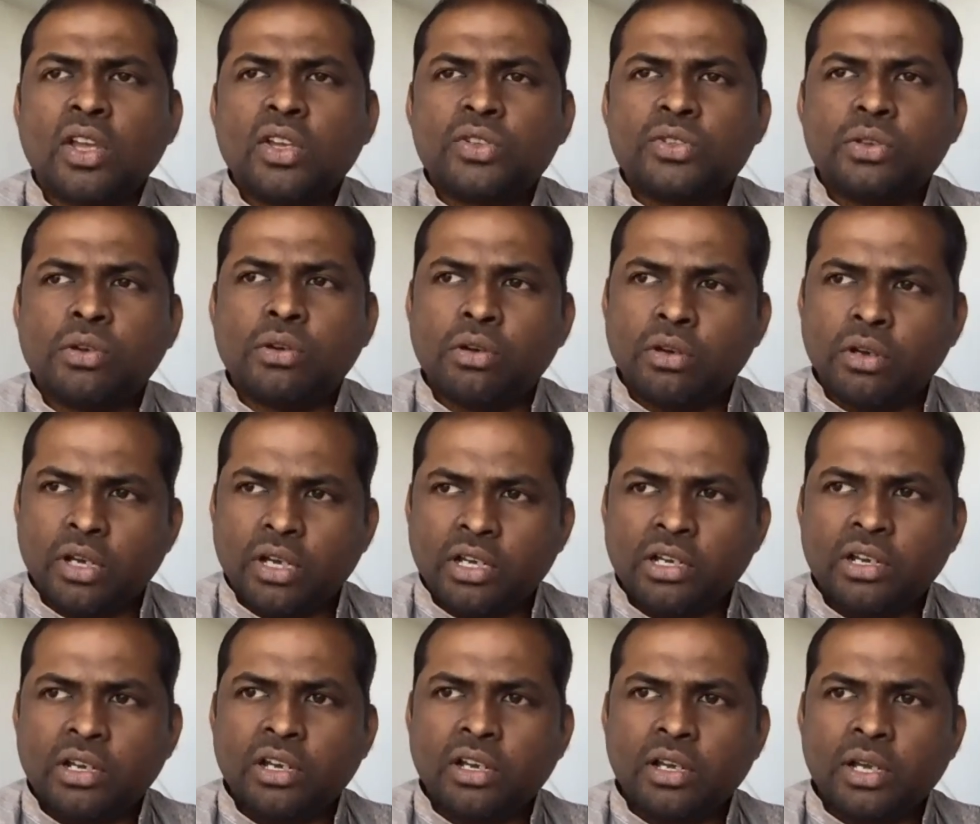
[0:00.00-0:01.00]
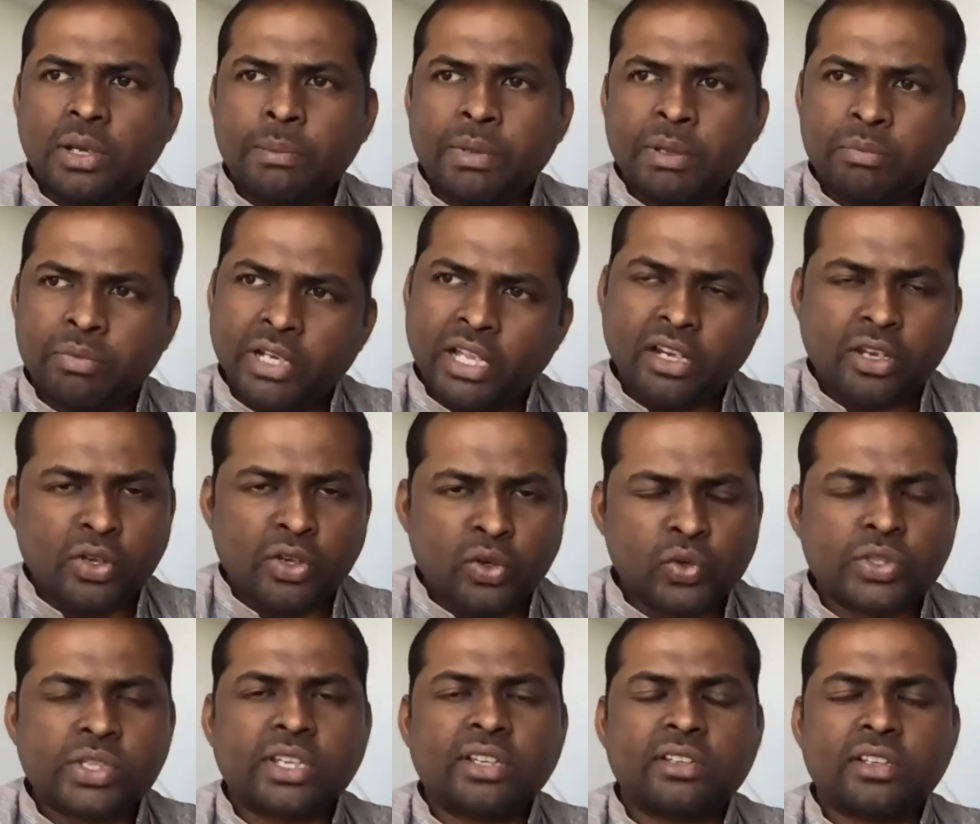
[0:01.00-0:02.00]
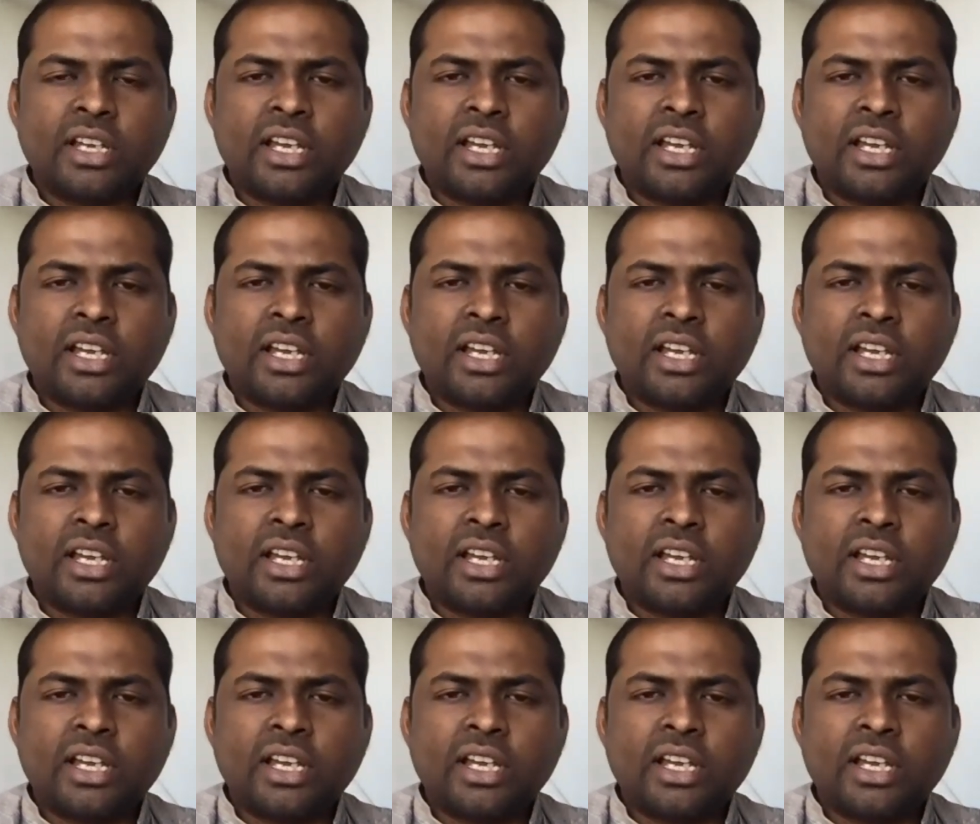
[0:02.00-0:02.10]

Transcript: So uh, people are using,